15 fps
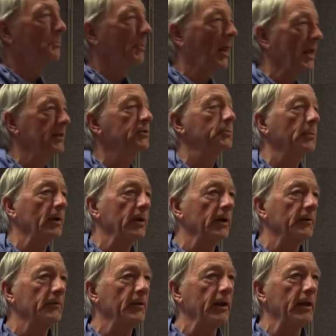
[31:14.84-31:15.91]
placement
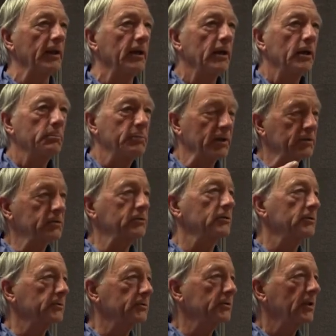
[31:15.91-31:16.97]
of the
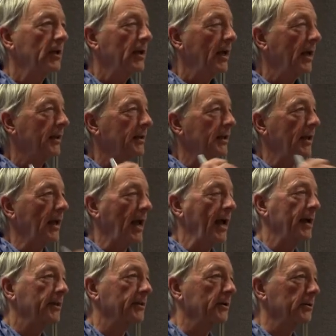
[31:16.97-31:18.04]
pistils and the
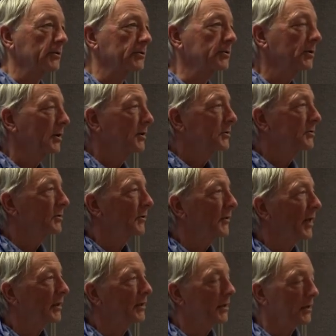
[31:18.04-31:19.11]
anthers so
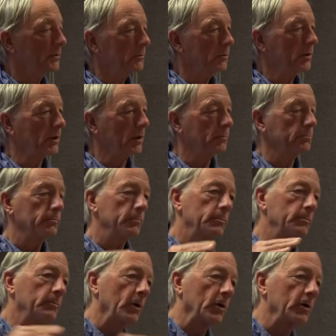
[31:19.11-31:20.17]
that the, when the
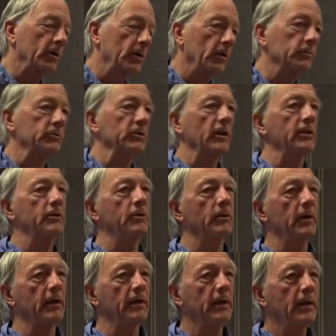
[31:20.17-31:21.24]
bird goes into
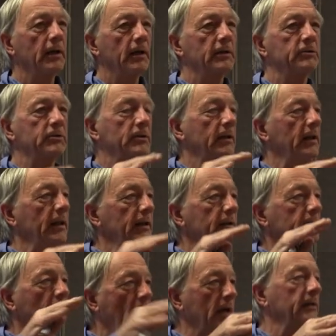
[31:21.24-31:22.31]
it, its
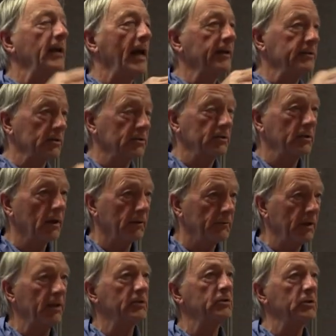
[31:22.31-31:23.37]
contact is, of
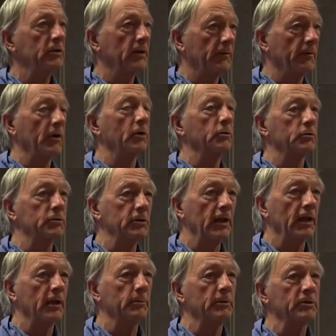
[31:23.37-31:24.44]
each of those
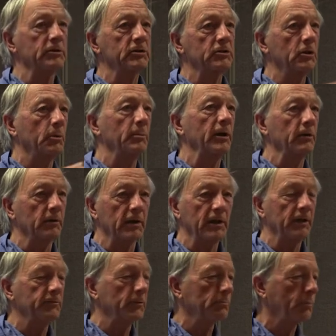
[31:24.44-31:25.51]
elements is going to be on a
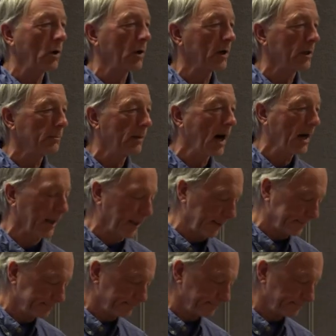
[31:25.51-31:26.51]
different part of the body.